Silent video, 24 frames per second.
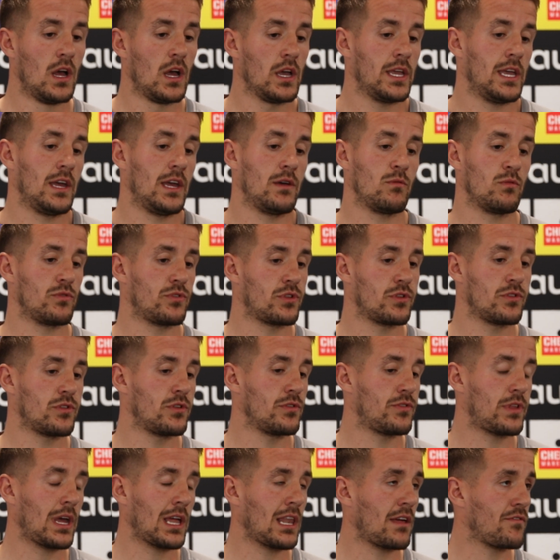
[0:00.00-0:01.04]
yeah,
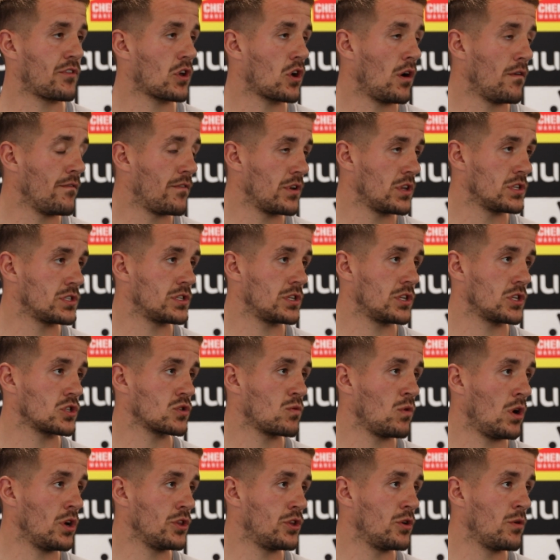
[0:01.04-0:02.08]
they'll have the confidence of the
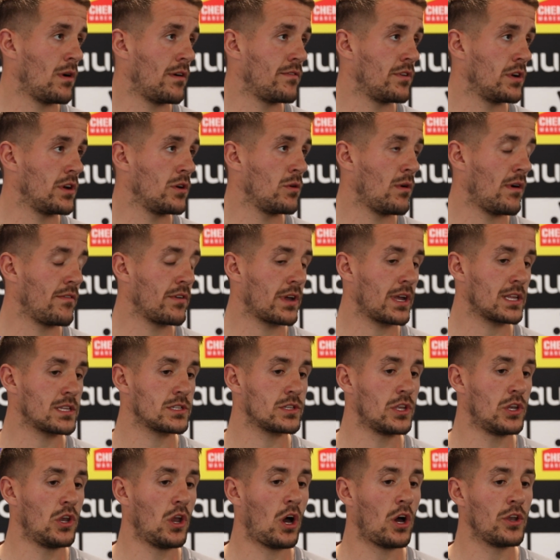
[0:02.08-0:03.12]
squad, whoever gets
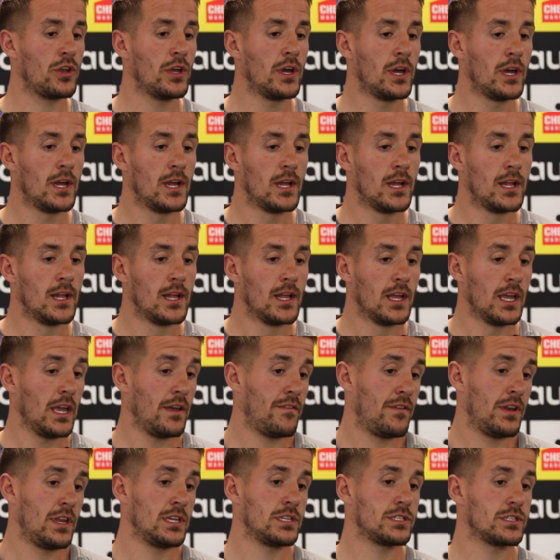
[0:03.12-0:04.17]
the nod.
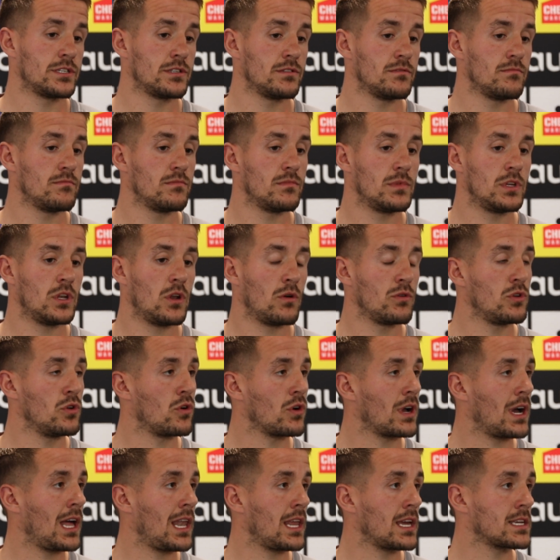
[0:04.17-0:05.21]
If it is, you know,
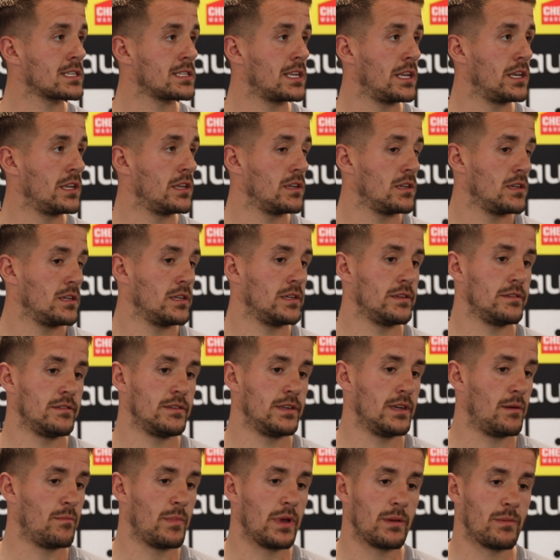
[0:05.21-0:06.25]
young Alex, then
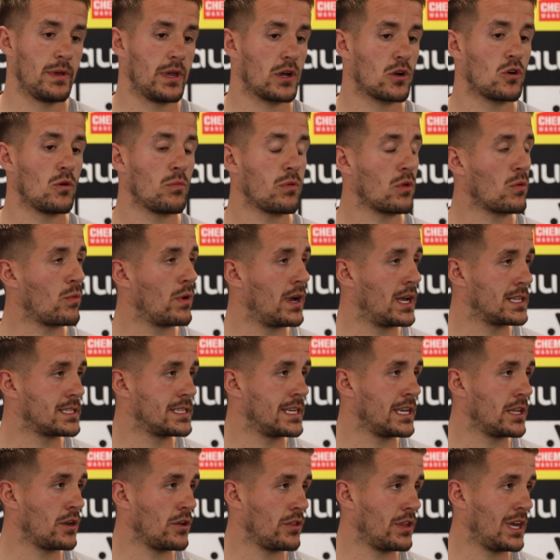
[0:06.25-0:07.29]
yeah, maybe a couple of words
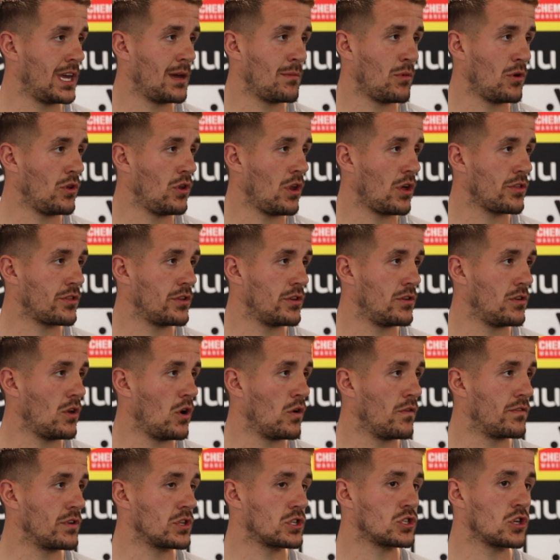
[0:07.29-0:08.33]
here or there, but nothing
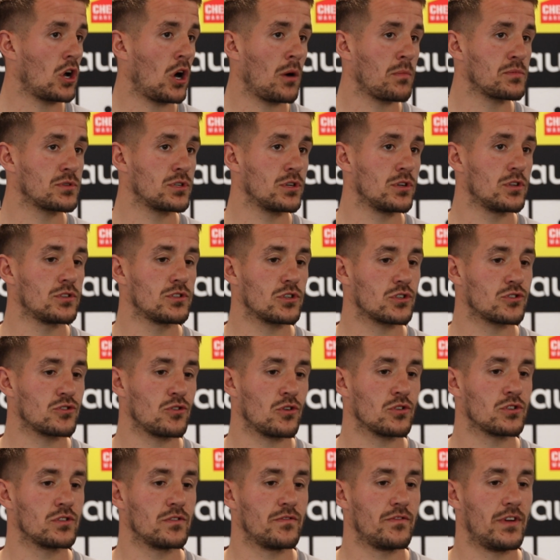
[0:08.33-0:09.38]
over the top to
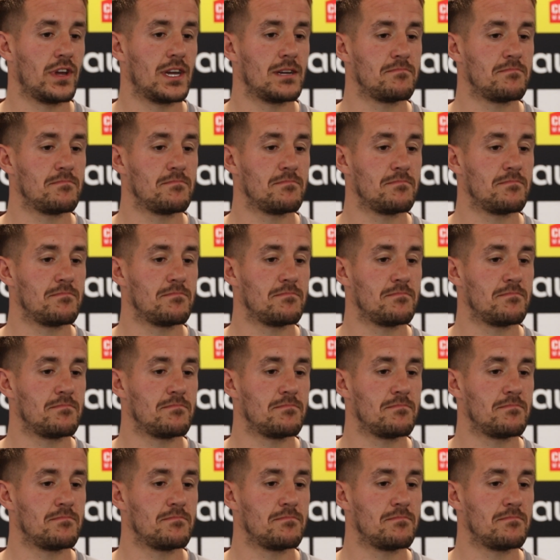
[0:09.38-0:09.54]
sort of